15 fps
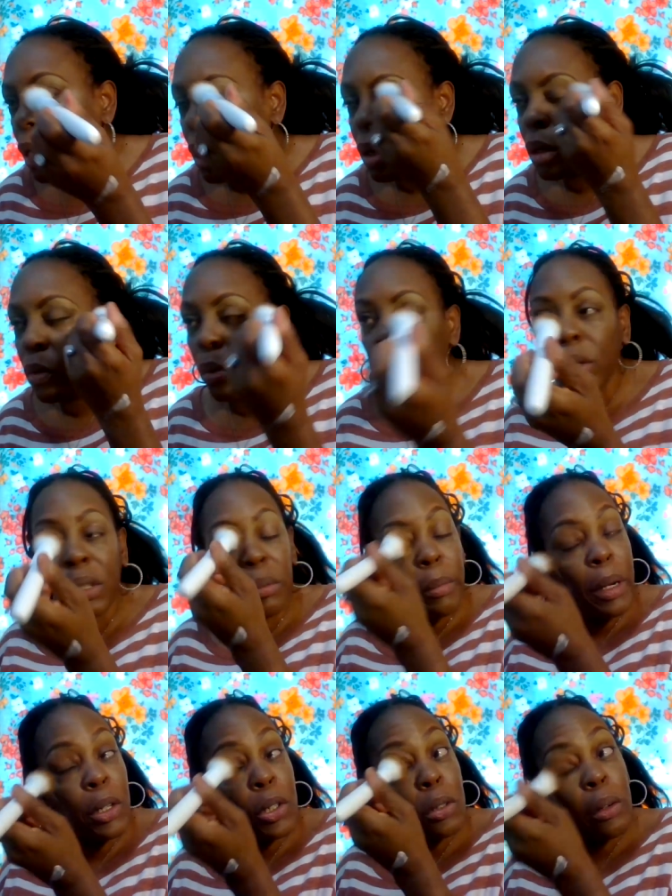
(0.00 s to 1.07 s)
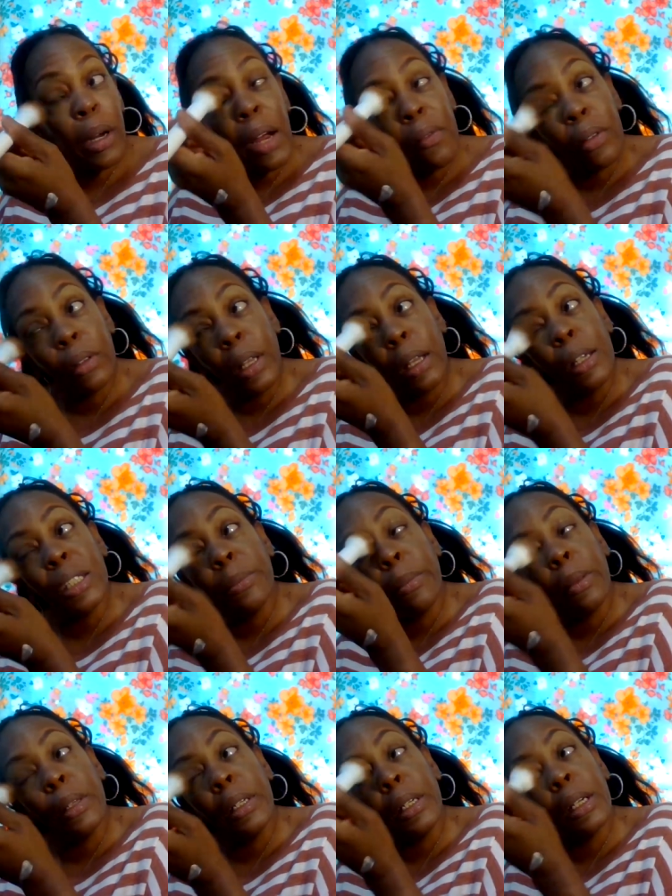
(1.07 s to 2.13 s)
You want to just make sure everything is
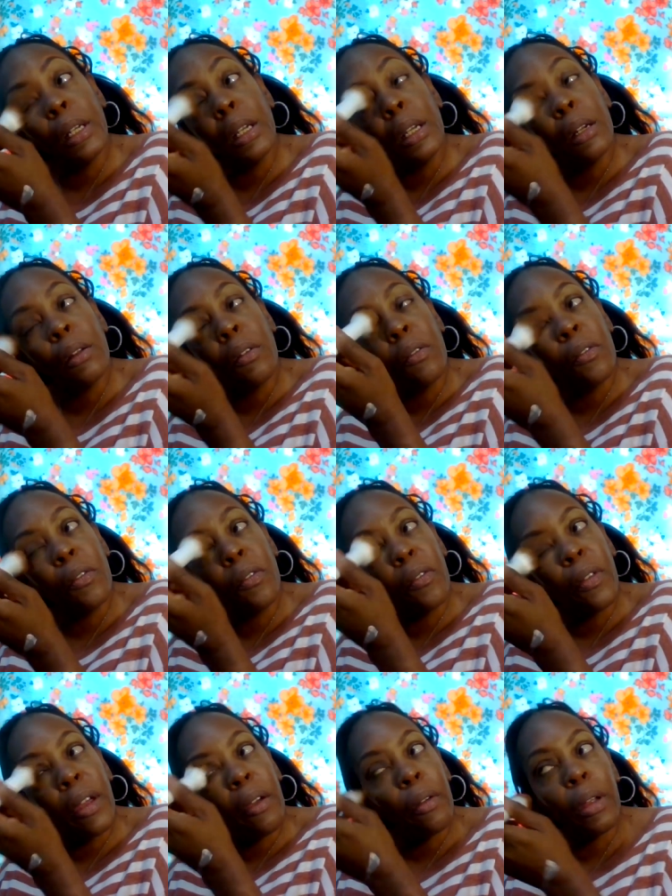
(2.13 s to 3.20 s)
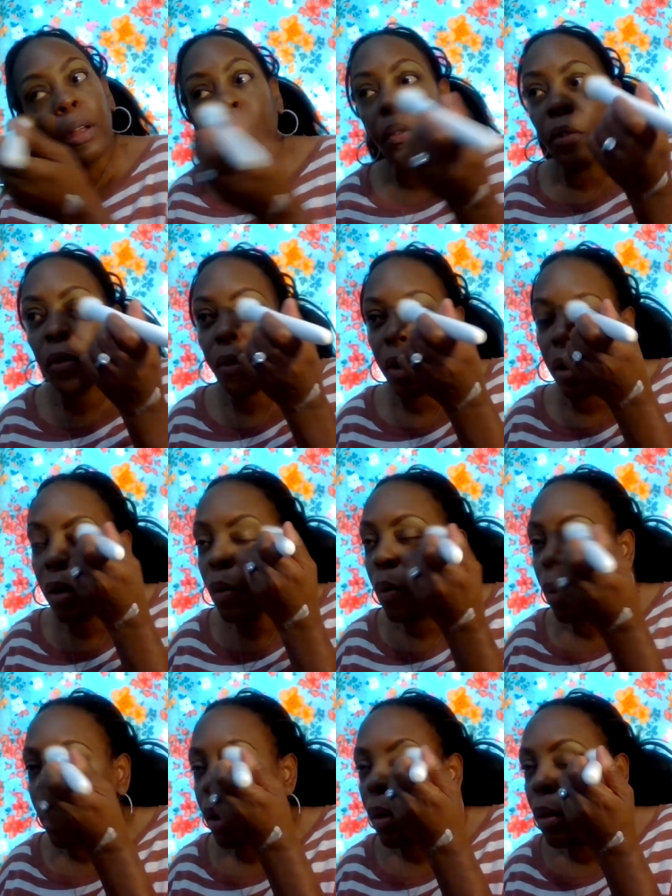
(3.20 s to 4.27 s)
blended in very, very
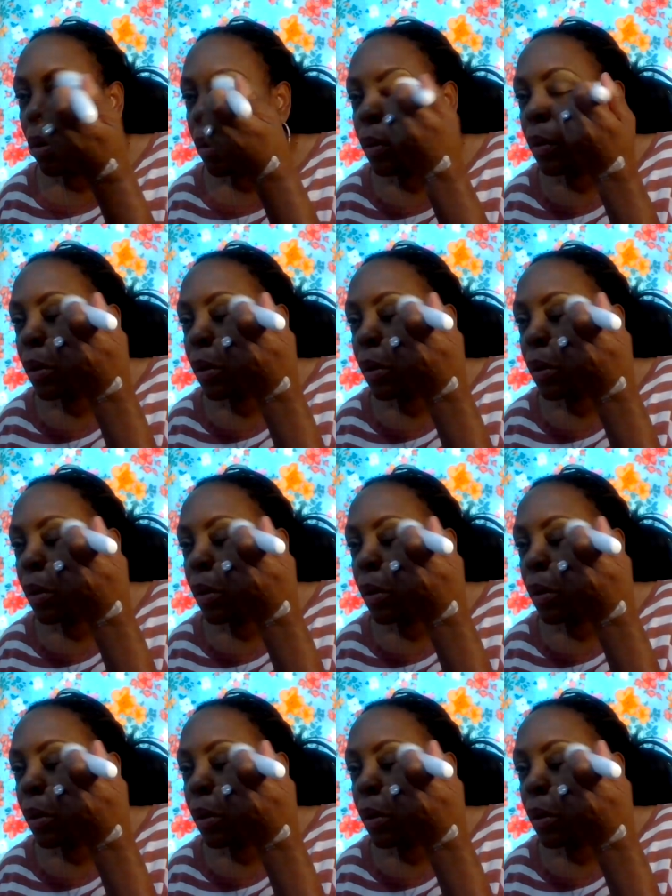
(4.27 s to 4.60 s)
well